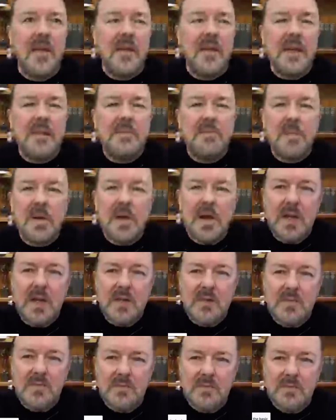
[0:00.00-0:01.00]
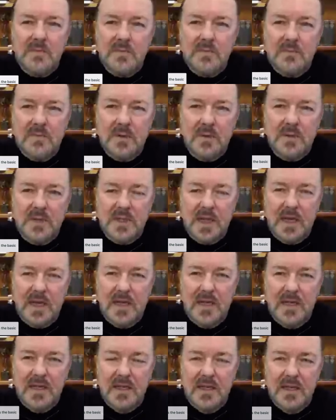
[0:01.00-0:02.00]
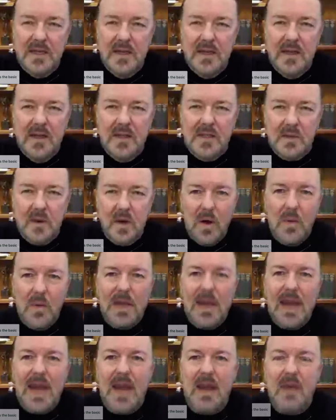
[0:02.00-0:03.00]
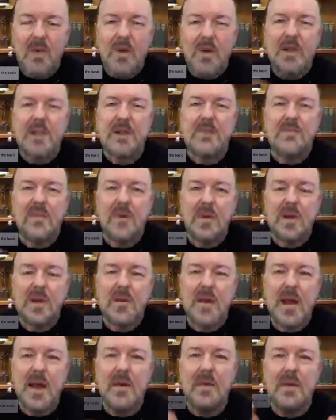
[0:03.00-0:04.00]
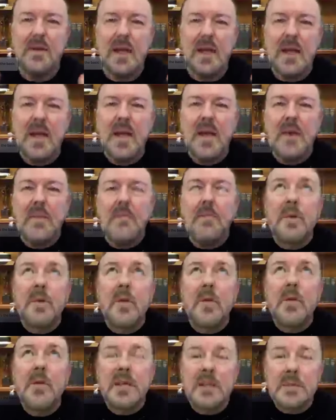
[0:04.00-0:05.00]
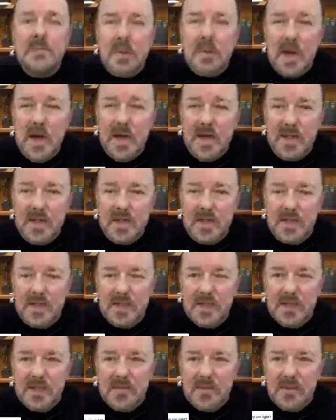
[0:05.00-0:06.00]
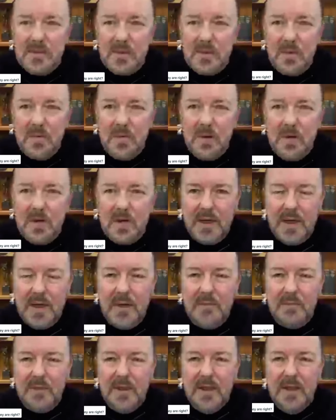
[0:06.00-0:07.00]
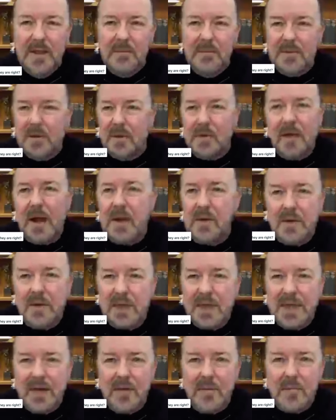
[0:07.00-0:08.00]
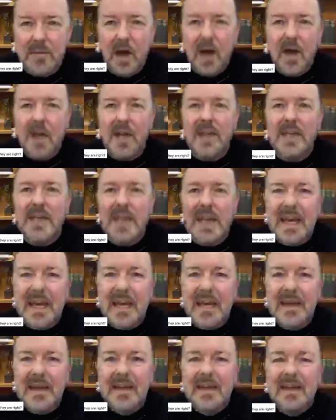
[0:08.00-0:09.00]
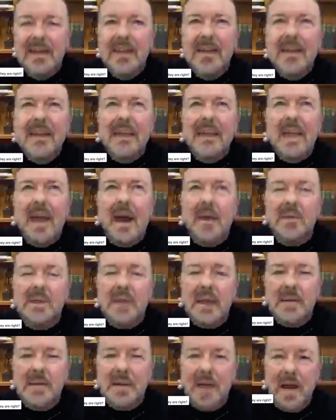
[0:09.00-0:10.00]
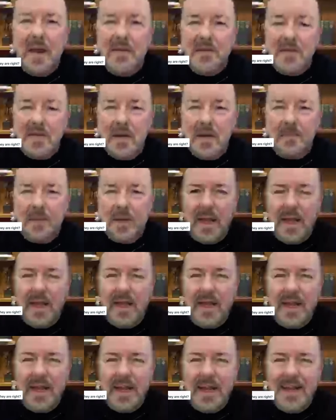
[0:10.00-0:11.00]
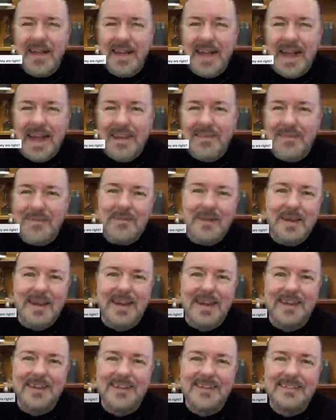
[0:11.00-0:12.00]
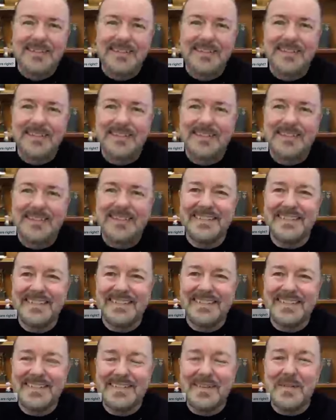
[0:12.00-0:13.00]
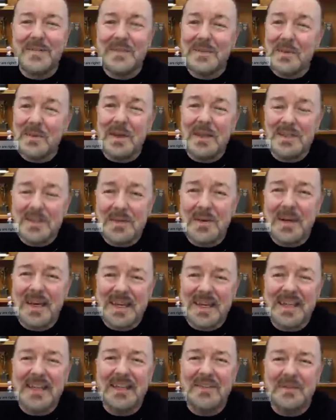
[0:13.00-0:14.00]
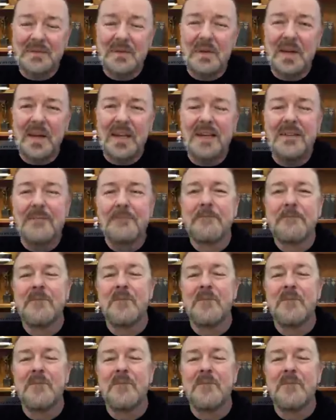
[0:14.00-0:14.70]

There's birds roosting. So I went out and there's a roar of the crowd, but all these birds were sort of woken up. So the crowd couldn't hear them, but I could hear, I was like playing a gig in an aviary. So it was quite sweet. It was quite